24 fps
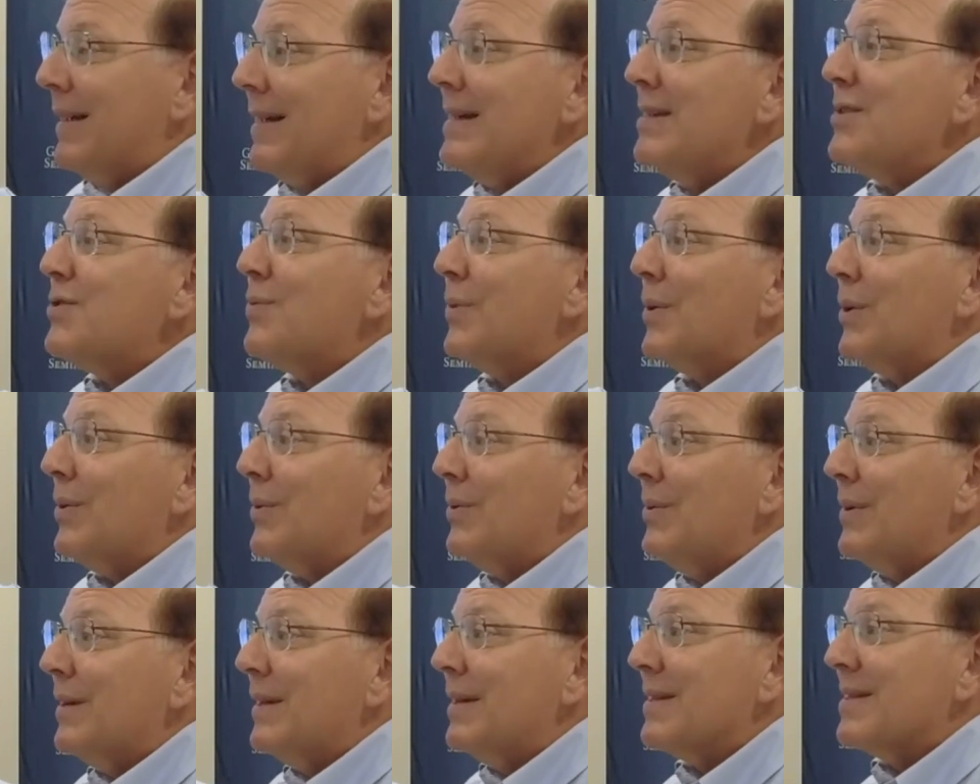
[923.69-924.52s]

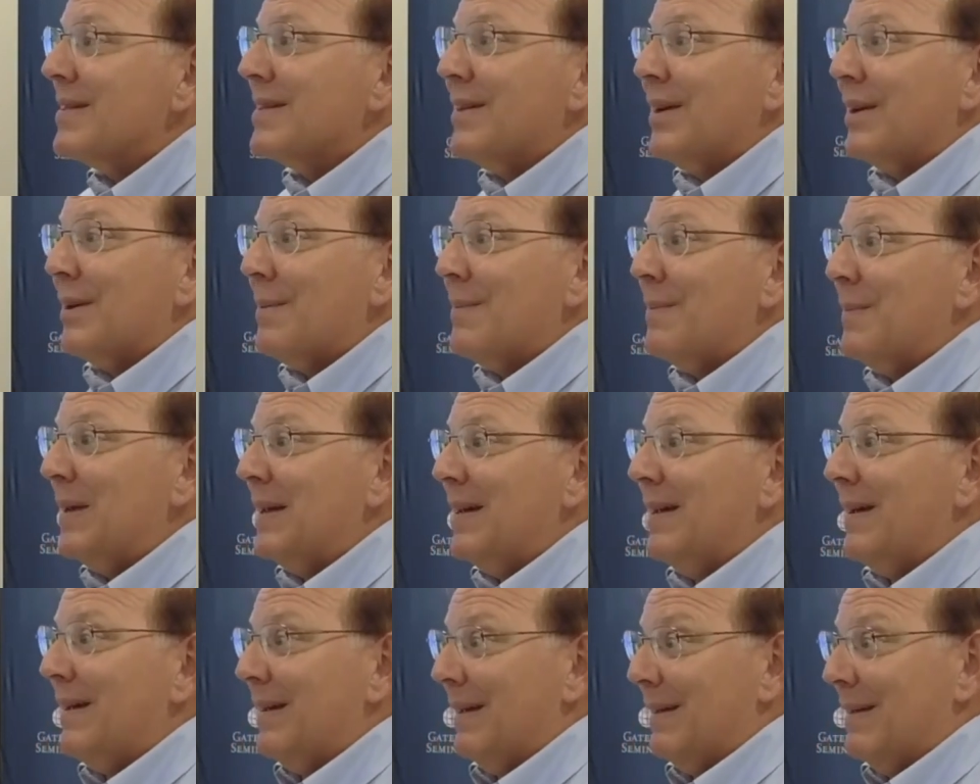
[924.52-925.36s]
Israel is going to
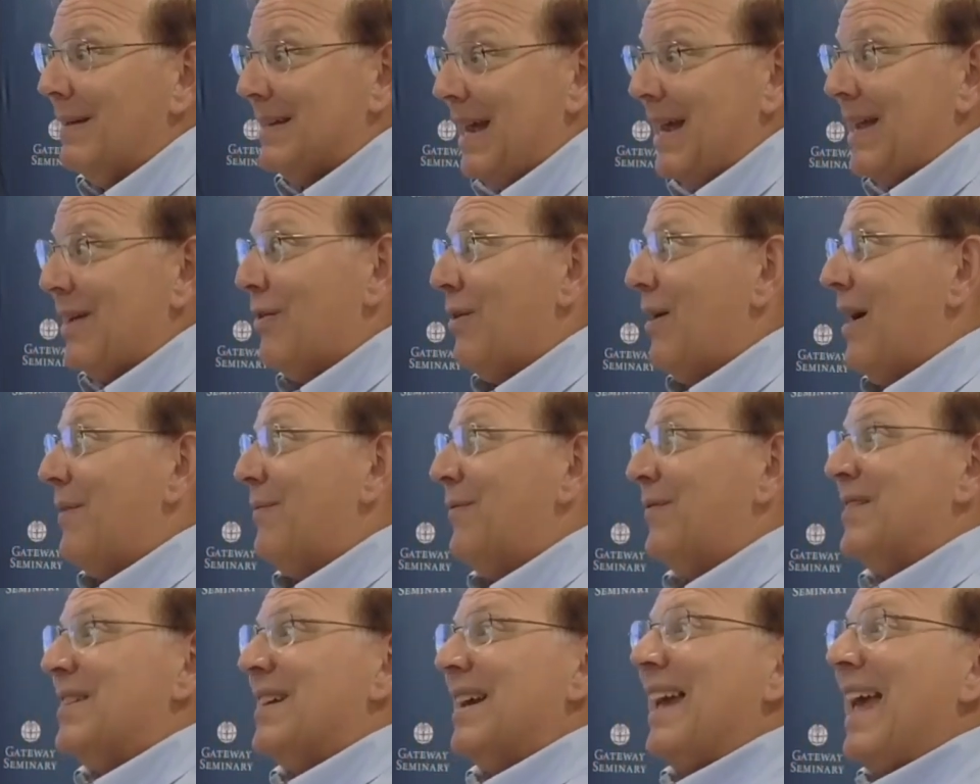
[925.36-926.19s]
be uh, taken
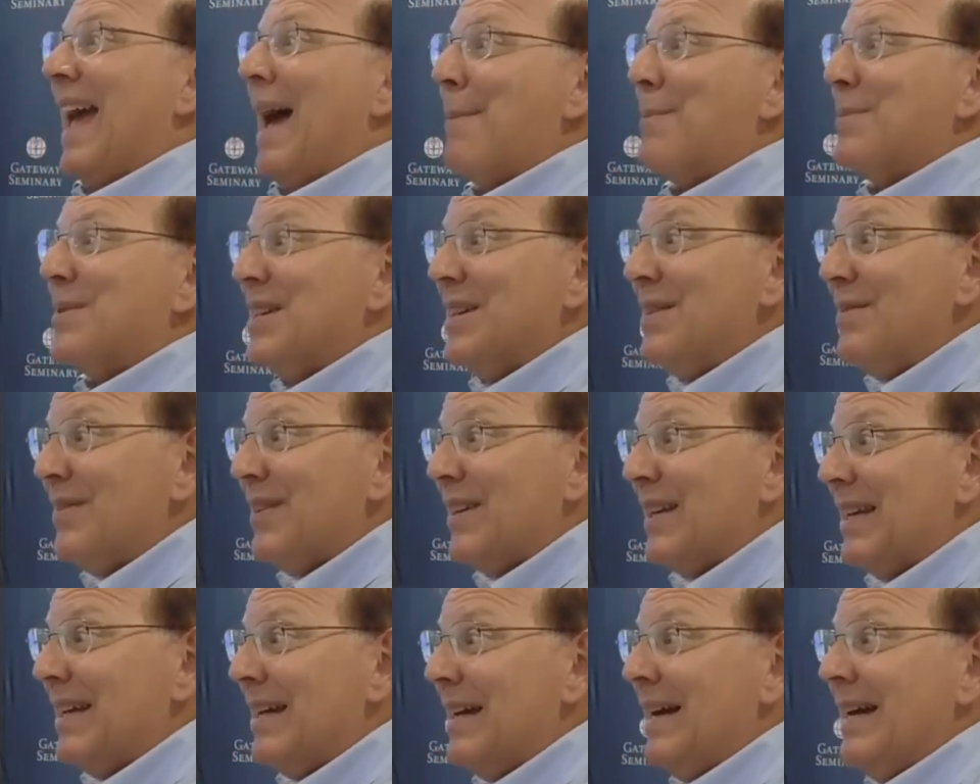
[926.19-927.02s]
off to
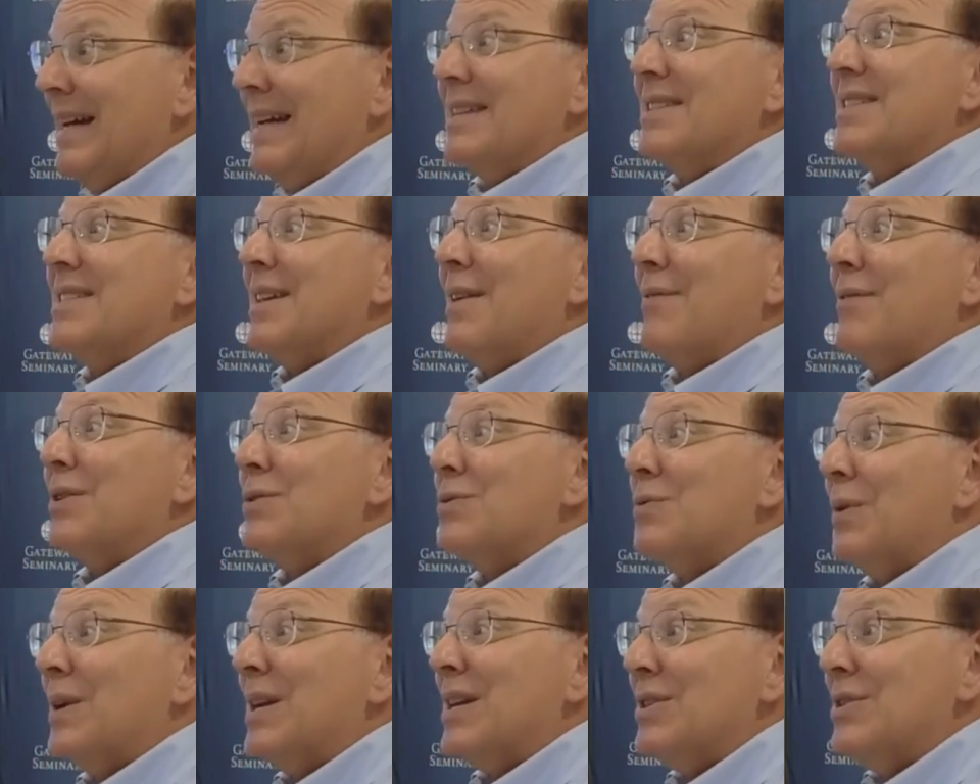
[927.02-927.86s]
captivity in
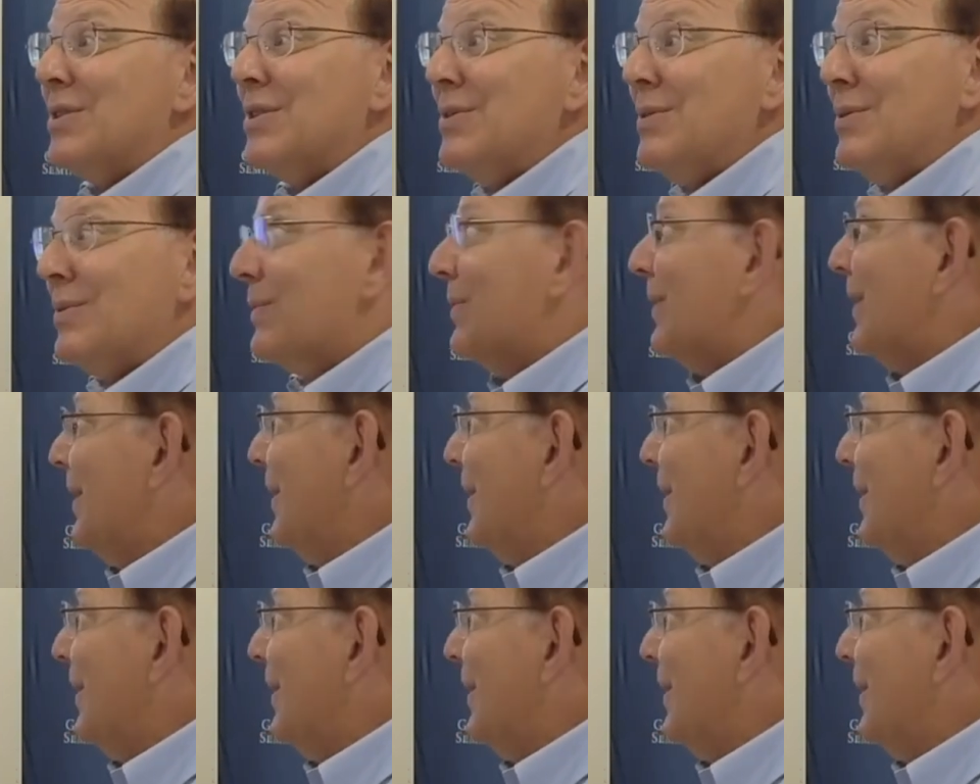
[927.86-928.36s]
722.